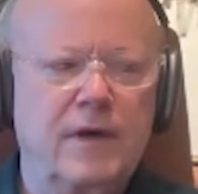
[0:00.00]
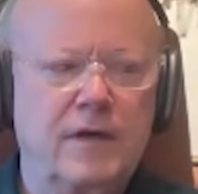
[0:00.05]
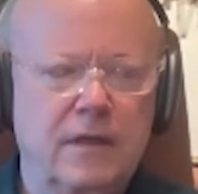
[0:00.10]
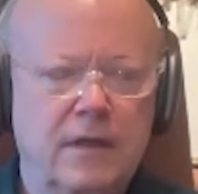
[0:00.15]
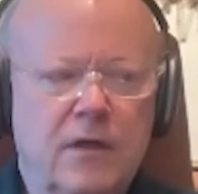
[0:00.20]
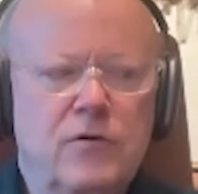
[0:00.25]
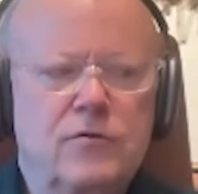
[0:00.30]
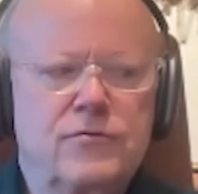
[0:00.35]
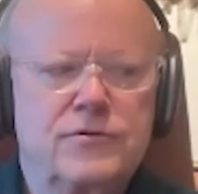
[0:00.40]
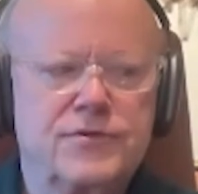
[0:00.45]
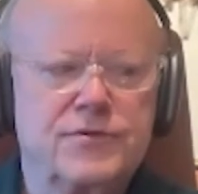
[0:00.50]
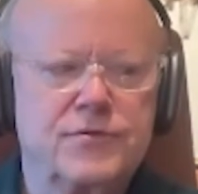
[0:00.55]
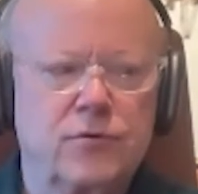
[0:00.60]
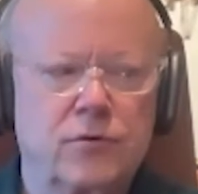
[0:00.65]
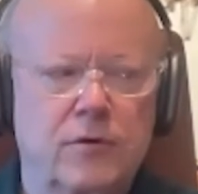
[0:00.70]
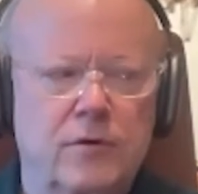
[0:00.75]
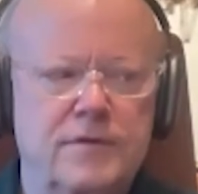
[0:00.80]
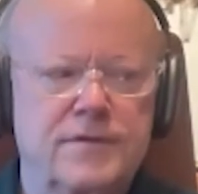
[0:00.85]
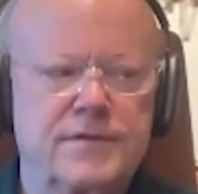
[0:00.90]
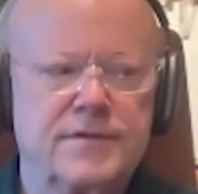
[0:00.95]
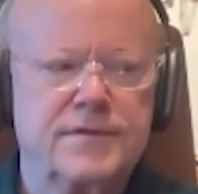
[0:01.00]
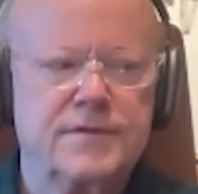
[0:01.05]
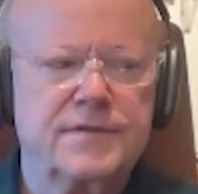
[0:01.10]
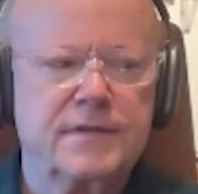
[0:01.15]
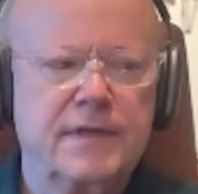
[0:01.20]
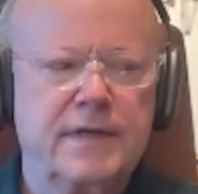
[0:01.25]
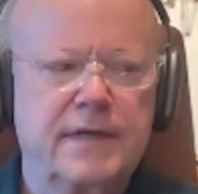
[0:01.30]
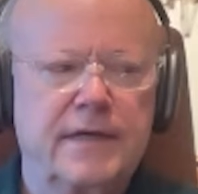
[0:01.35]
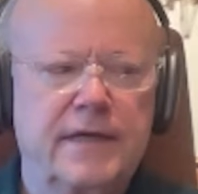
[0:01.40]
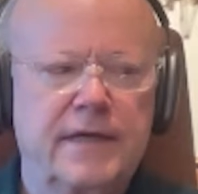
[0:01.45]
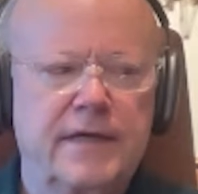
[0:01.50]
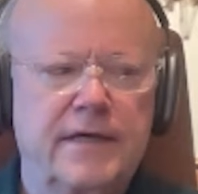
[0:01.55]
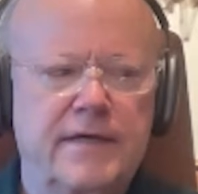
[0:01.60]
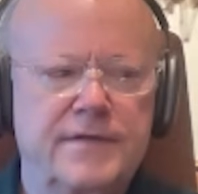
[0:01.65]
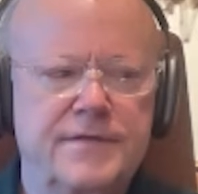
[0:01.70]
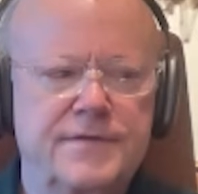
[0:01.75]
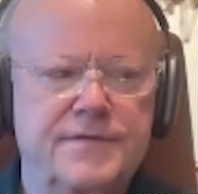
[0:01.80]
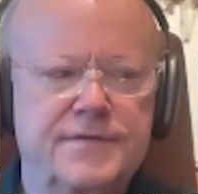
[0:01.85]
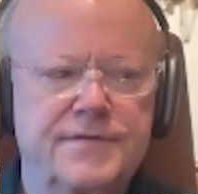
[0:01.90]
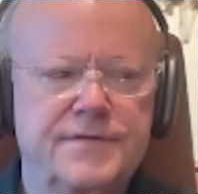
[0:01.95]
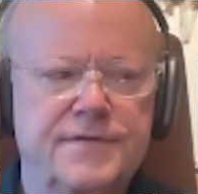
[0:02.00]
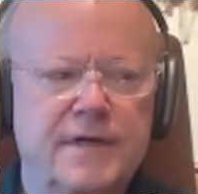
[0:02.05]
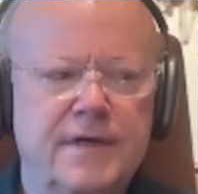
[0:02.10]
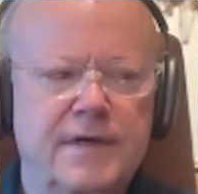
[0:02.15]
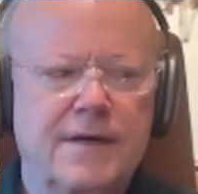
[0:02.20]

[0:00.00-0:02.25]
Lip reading: closed source is,